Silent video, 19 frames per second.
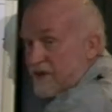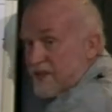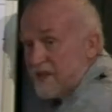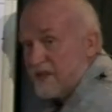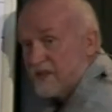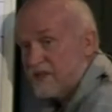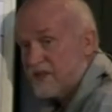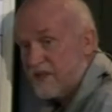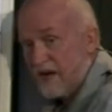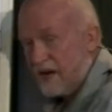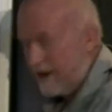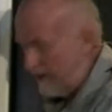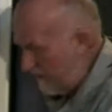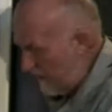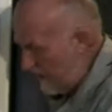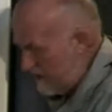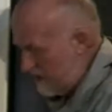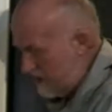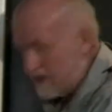and
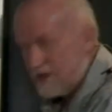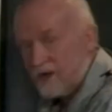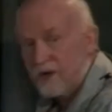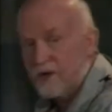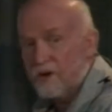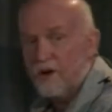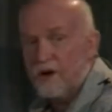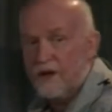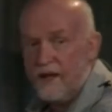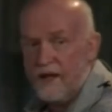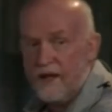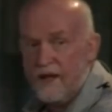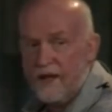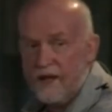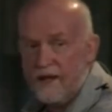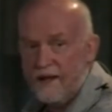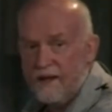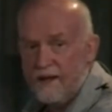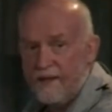sacrifice until you got here.
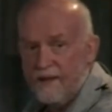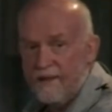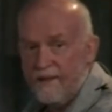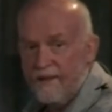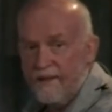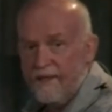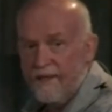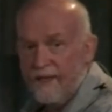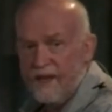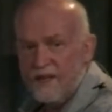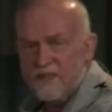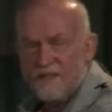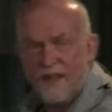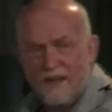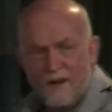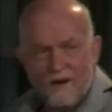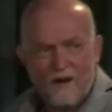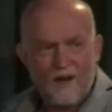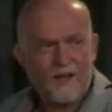Is that
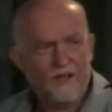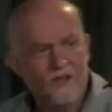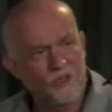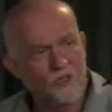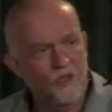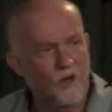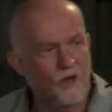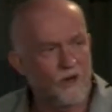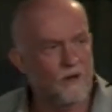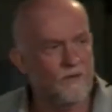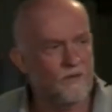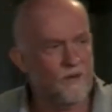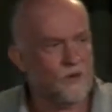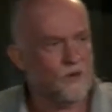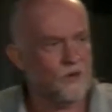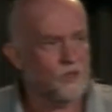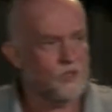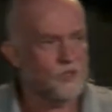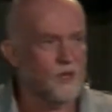not like the journey of the
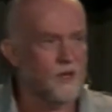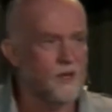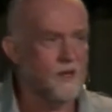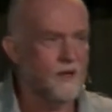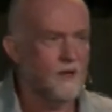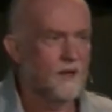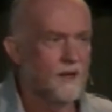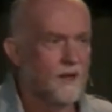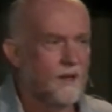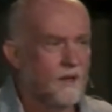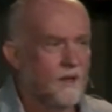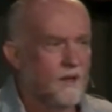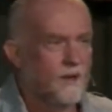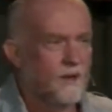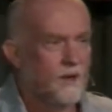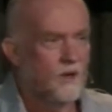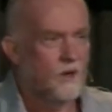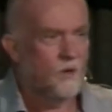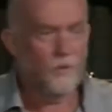Christian?
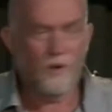Where